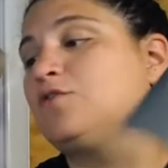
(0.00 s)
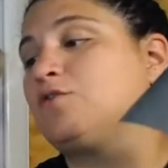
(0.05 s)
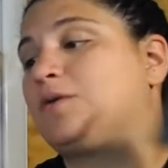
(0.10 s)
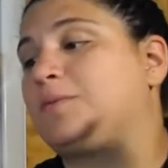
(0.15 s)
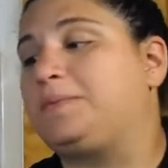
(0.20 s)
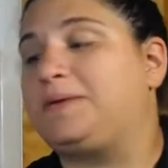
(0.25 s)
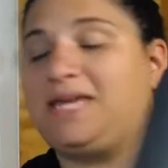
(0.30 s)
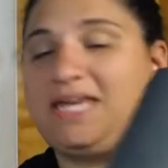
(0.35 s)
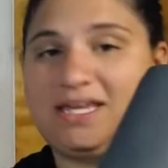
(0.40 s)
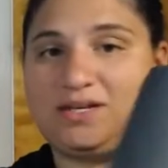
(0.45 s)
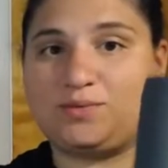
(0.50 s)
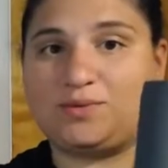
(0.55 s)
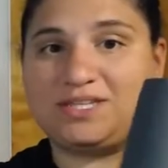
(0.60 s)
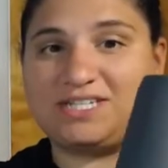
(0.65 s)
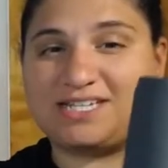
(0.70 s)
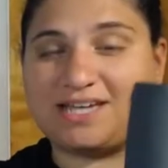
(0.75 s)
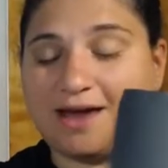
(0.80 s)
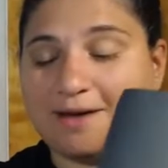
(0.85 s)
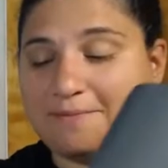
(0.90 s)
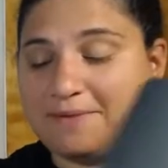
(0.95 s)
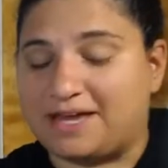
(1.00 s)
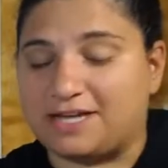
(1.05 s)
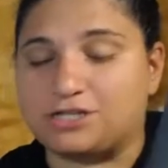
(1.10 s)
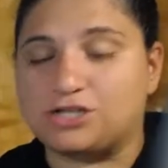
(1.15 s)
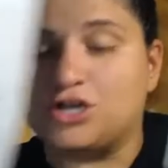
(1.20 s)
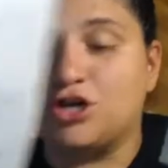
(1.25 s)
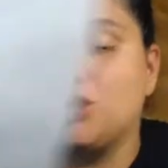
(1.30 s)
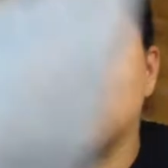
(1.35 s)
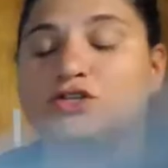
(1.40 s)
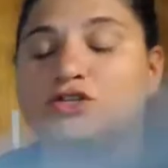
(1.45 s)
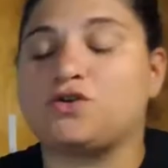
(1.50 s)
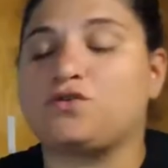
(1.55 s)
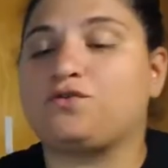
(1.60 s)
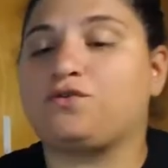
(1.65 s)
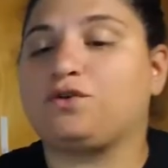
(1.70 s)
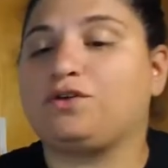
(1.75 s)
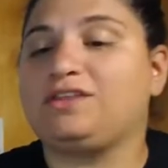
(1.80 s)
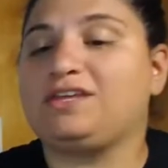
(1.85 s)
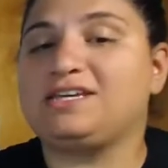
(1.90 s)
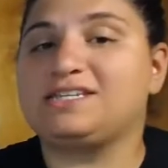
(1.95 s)
Repeat with the top edge. So
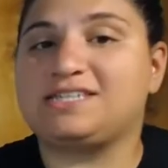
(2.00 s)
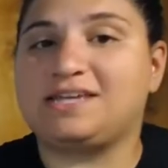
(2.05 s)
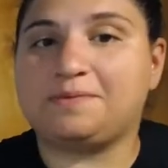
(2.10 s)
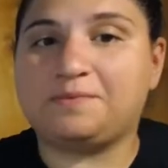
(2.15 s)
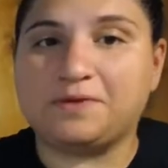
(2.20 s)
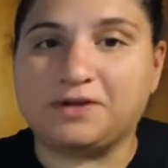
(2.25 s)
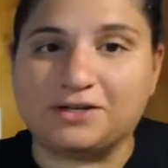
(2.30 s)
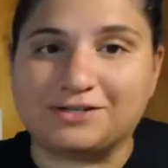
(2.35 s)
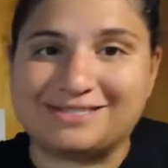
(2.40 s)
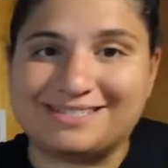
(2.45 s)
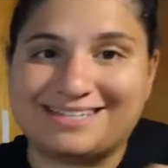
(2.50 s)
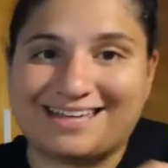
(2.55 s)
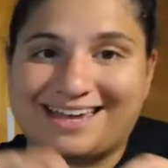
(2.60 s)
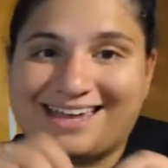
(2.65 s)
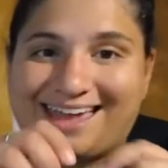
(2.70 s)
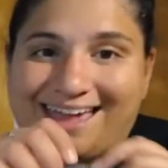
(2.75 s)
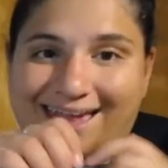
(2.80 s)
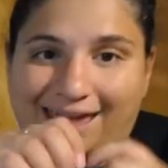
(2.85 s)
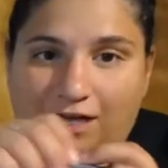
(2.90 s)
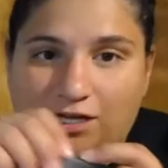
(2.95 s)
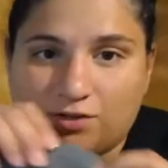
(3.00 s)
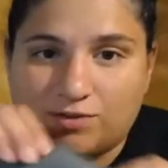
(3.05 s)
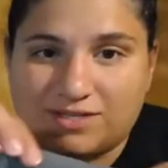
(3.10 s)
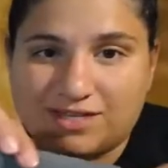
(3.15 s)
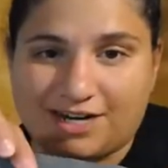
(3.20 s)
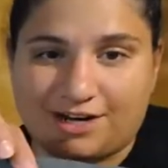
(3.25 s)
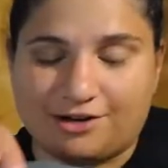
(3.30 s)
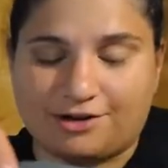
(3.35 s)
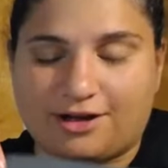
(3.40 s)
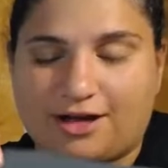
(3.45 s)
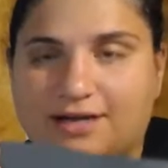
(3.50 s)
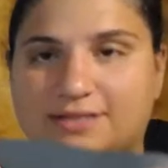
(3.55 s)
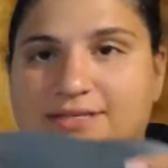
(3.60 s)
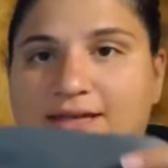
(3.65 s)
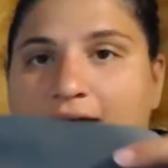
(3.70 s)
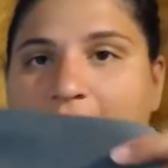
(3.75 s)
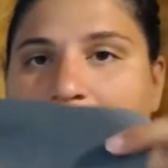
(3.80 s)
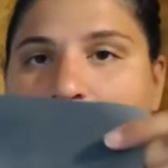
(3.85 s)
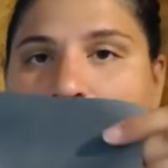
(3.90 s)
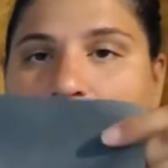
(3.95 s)
for the example here, since I can't use an iron, guys,
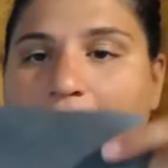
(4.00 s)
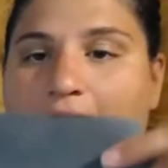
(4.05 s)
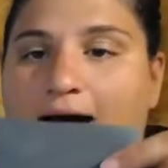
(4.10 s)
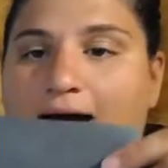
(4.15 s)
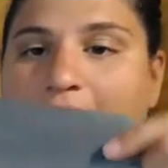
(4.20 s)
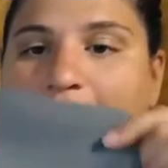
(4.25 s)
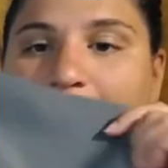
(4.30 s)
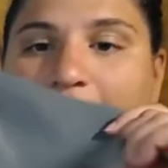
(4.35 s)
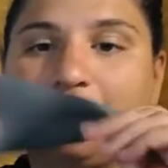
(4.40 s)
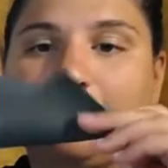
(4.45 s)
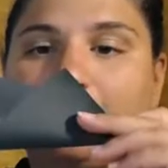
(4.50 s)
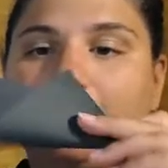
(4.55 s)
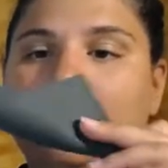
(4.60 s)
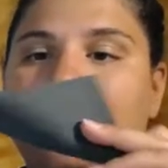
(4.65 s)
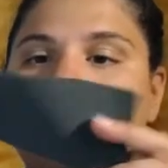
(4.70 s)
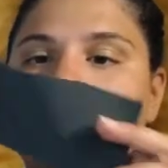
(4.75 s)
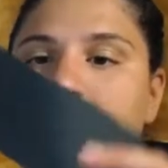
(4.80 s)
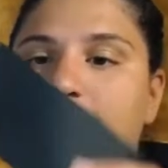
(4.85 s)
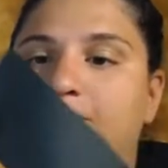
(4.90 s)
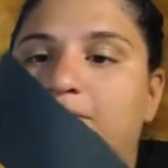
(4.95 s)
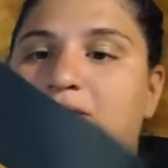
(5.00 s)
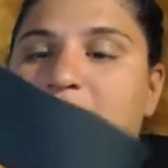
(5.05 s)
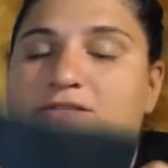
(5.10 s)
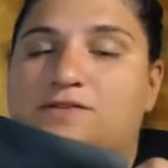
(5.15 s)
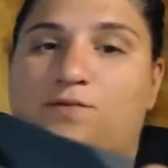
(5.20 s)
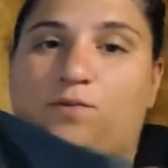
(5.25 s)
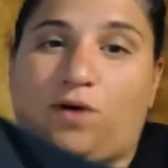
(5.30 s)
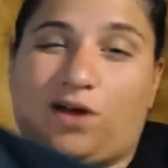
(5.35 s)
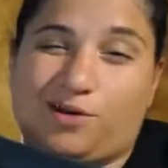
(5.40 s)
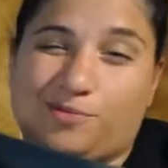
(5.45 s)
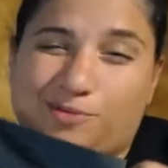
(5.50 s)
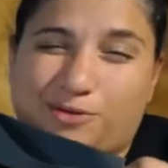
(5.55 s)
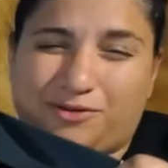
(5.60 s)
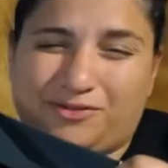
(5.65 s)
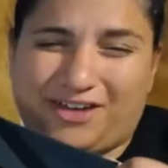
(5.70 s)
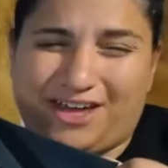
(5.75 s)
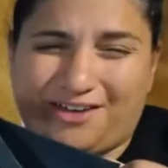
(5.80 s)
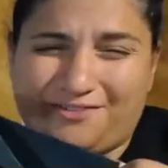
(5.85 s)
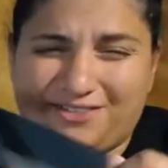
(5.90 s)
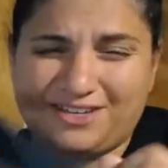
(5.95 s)
I got a piece of waterproof
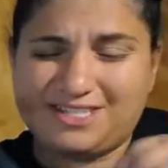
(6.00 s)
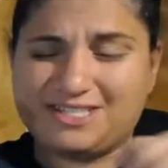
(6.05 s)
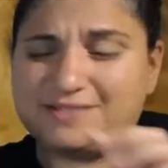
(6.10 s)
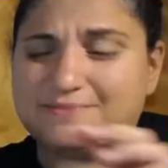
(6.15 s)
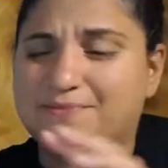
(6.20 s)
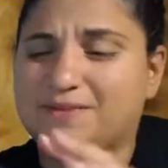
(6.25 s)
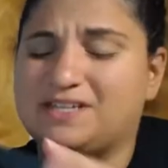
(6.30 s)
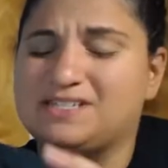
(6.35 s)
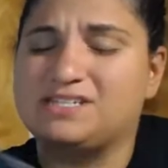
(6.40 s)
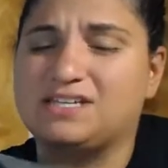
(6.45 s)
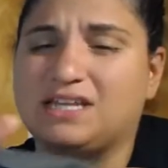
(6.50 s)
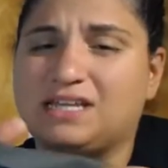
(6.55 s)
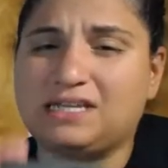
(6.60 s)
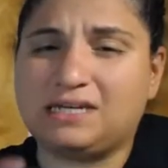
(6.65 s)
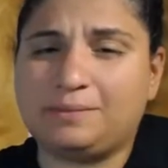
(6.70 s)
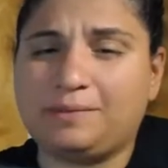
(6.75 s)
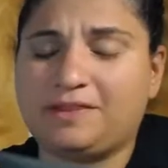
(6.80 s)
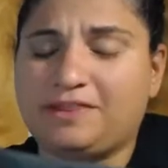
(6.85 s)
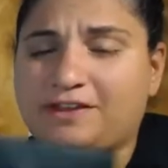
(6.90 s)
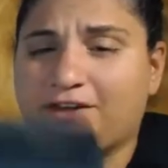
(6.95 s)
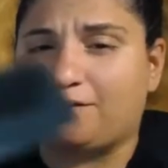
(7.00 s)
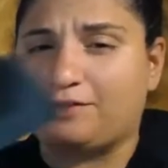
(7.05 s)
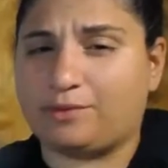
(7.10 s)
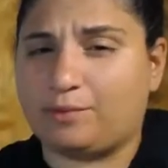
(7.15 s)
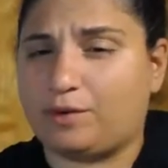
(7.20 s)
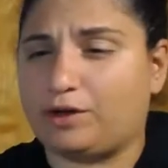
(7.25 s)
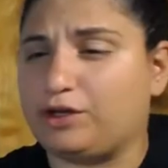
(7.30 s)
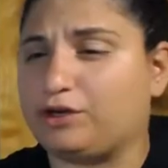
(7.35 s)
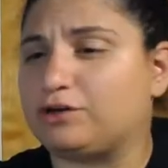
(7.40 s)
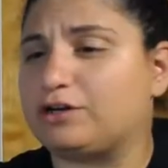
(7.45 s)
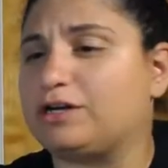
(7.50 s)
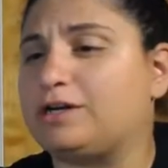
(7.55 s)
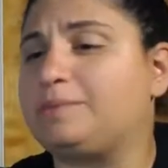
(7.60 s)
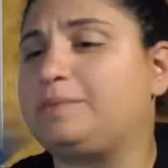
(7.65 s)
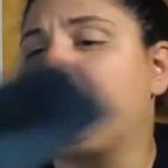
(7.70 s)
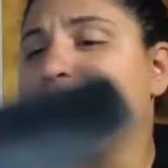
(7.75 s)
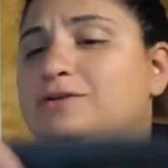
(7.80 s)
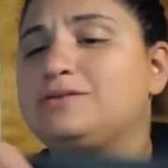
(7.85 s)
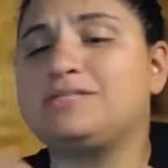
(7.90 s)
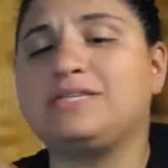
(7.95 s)
canvas. It's a little bit thicker than what you're going to
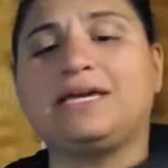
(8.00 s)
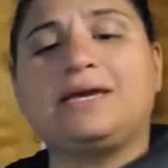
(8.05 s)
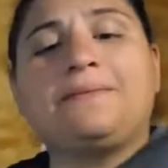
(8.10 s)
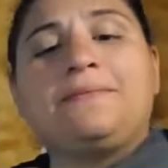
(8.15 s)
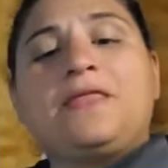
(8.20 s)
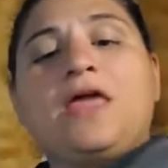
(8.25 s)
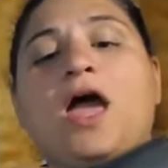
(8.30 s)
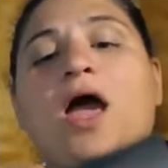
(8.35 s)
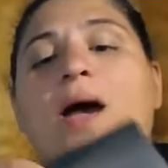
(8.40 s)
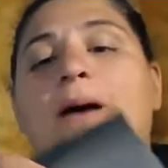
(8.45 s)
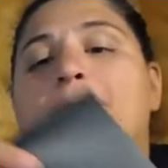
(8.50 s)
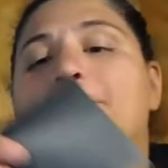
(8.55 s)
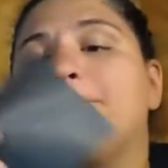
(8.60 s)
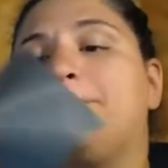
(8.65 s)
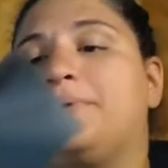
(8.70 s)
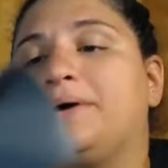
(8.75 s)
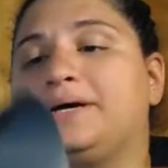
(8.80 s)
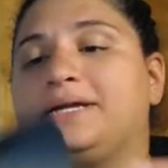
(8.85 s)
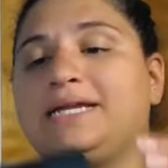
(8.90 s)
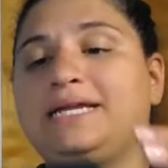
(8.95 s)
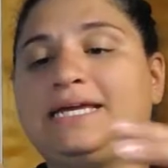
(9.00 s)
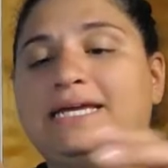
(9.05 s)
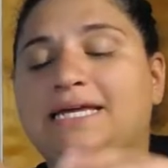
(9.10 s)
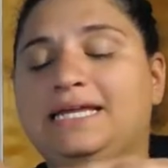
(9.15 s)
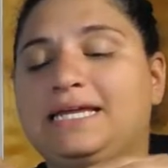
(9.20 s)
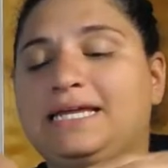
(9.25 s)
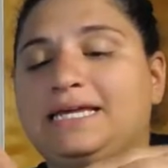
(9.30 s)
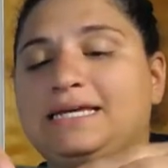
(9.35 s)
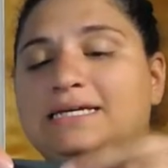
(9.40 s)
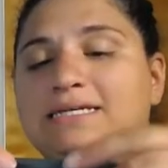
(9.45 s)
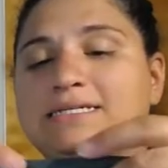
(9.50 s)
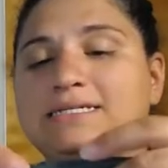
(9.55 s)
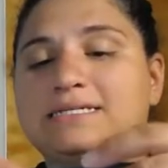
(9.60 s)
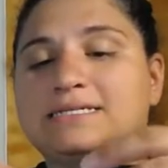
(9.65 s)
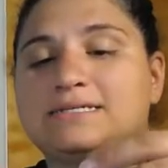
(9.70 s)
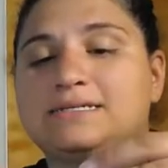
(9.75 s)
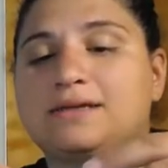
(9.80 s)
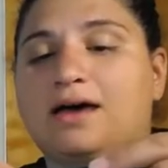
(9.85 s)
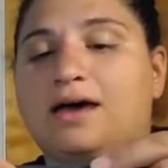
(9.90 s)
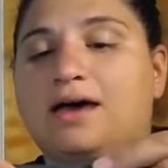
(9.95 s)
be using, but it
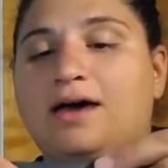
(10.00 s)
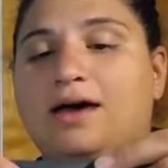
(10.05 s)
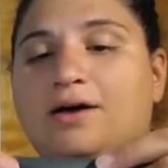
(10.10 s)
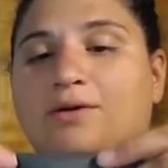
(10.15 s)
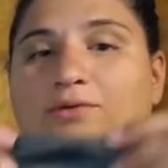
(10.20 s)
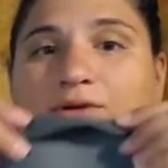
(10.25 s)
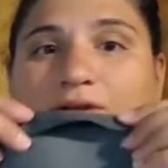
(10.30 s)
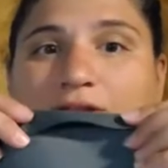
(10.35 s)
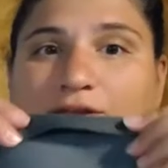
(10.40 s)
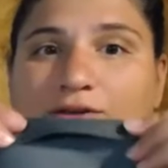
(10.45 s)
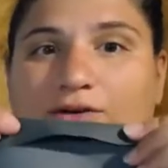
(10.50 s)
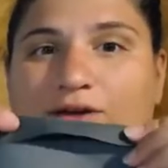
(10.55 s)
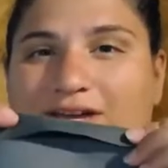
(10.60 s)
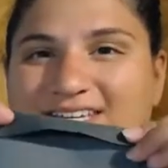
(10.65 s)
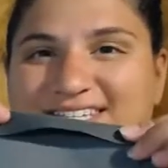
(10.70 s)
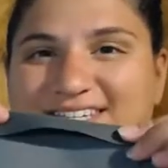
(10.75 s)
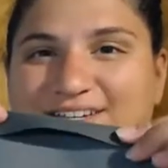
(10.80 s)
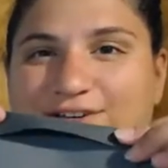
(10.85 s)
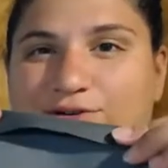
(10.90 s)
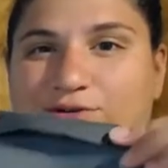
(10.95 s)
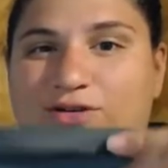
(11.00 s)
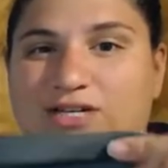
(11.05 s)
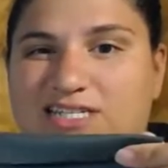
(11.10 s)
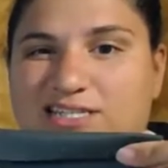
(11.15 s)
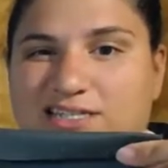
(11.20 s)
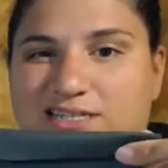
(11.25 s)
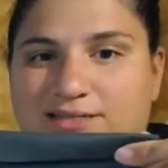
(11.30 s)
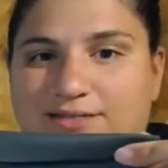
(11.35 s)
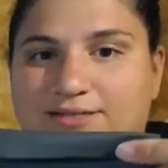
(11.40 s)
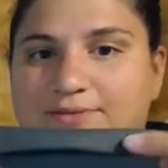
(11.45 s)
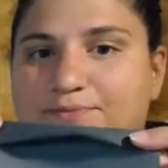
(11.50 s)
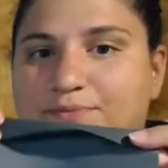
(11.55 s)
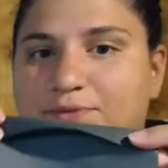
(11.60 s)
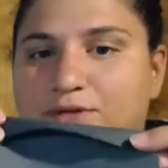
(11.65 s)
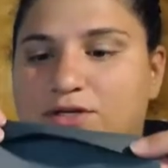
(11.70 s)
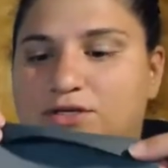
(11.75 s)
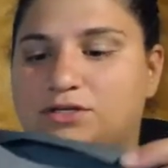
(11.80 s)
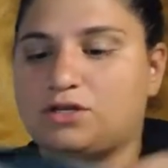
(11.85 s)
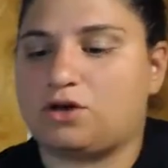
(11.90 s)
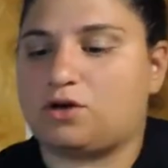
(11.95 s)
is uh, really great because it creases.
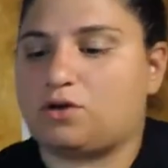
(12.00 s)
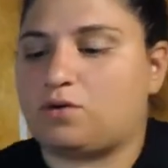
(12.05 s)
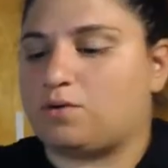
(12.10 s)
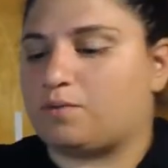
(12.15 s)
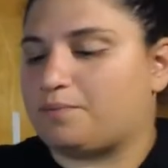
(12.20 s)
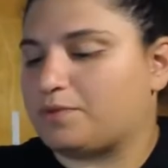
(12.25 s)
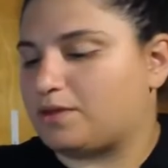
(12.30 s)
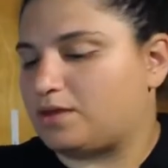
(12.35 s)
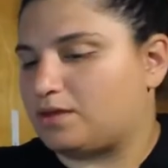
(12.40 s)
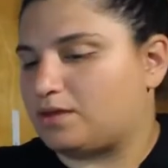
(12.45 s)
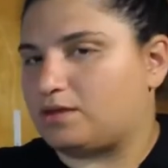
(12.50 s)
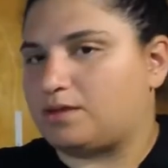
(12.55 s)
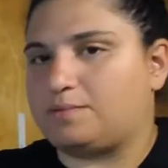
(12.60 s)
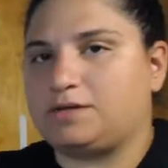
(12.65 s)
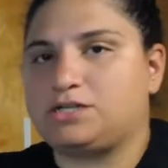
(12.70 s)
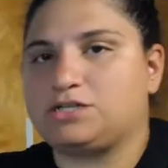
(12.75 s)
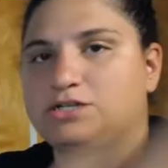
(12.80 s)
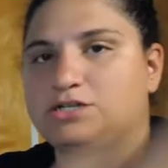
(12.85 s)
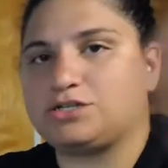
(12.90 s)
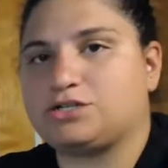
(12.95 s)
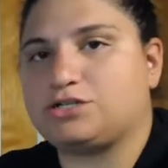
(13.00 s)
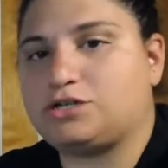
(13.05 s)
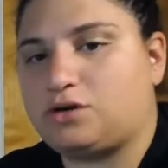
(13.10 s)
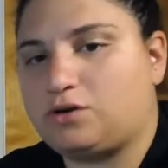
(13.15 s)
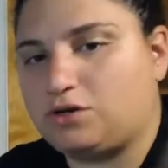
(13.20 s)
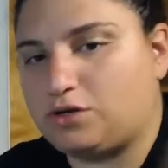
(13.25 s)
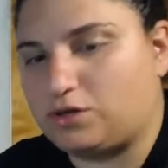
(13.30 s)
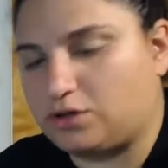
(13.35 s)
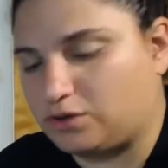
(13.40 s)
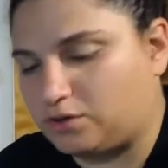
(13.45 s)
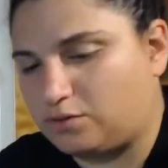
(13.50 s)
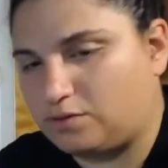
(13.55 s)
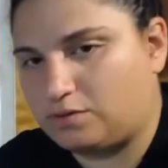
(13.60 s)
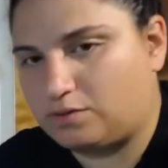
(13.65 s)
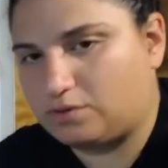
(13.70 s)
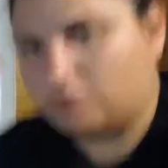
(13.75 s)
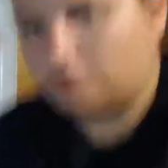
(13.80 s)
So let me just show you